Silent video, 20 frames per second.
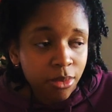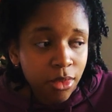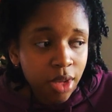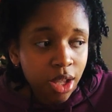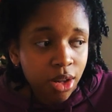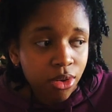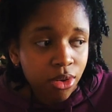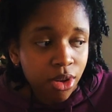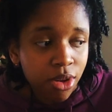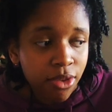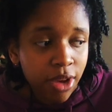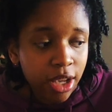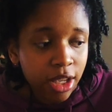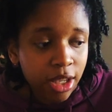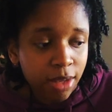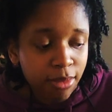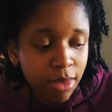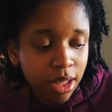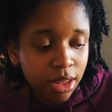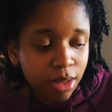I don't know if I
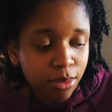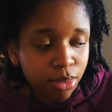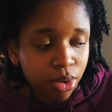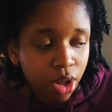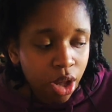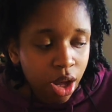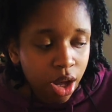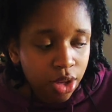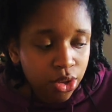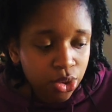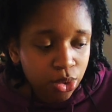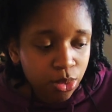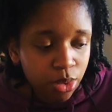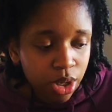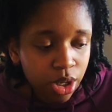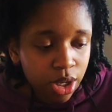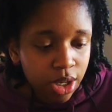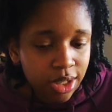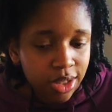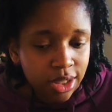can make the blogs
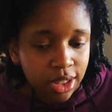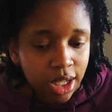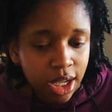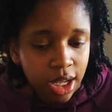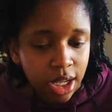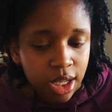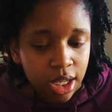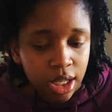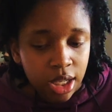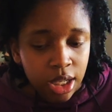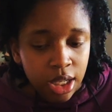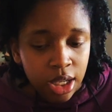where it's like